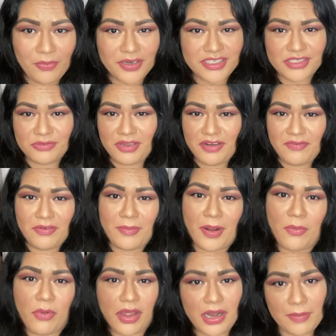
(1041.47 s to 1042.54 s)
We're just waiting for my
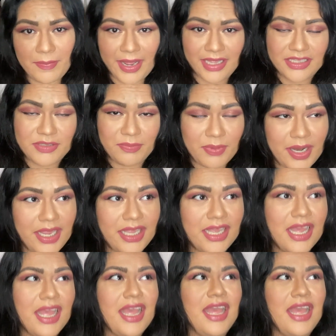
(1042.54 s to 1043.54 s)
water bag to break.